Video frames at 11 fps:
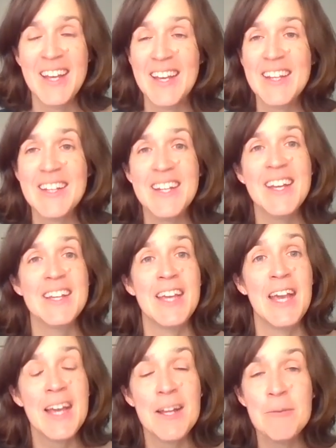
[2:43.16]
It
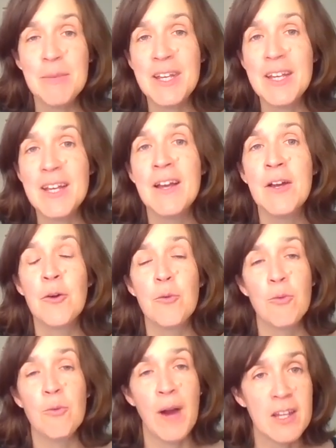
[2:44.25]
can be
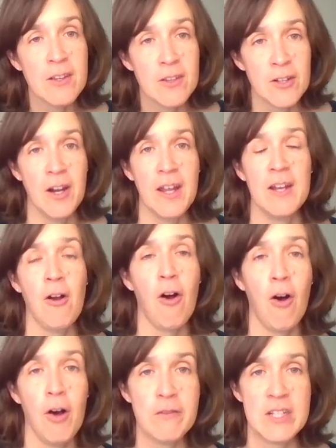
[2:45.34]
regular and
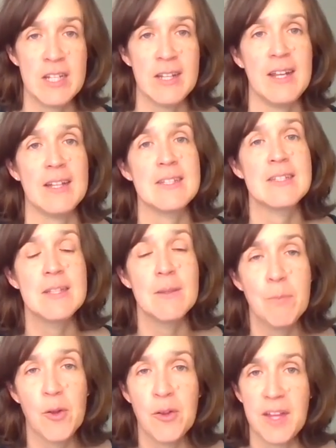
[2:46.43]
often and
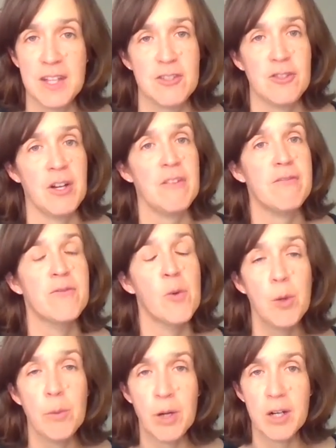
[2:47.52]
simple and
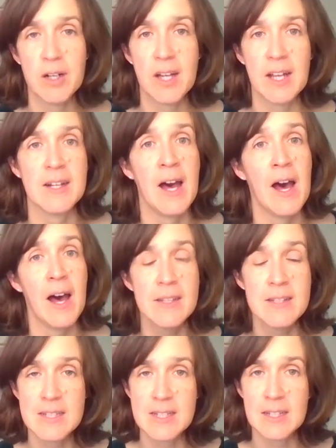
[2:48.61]
straightforward and
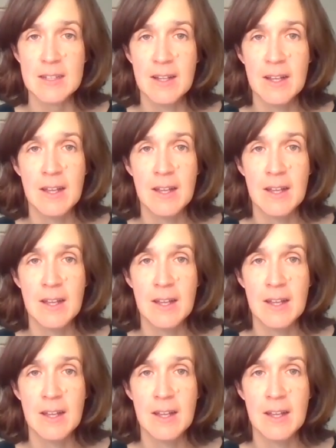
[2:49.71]
constant.